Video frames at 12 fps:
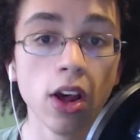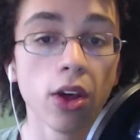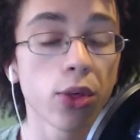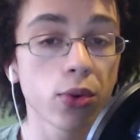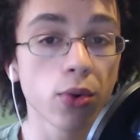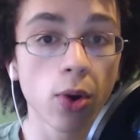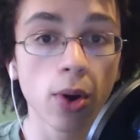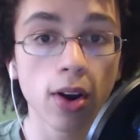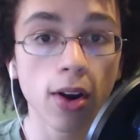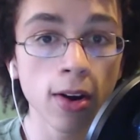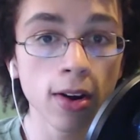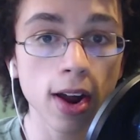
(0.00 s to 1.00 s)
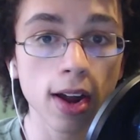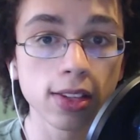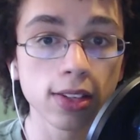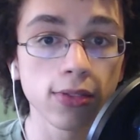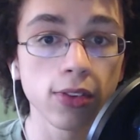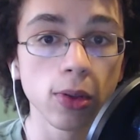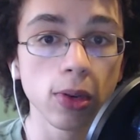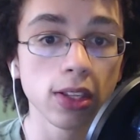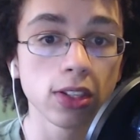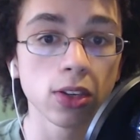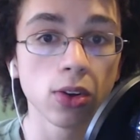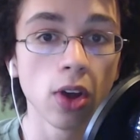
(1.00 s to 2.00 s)
Throw on Archons if you need
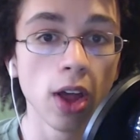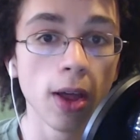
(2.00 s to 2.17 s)
to,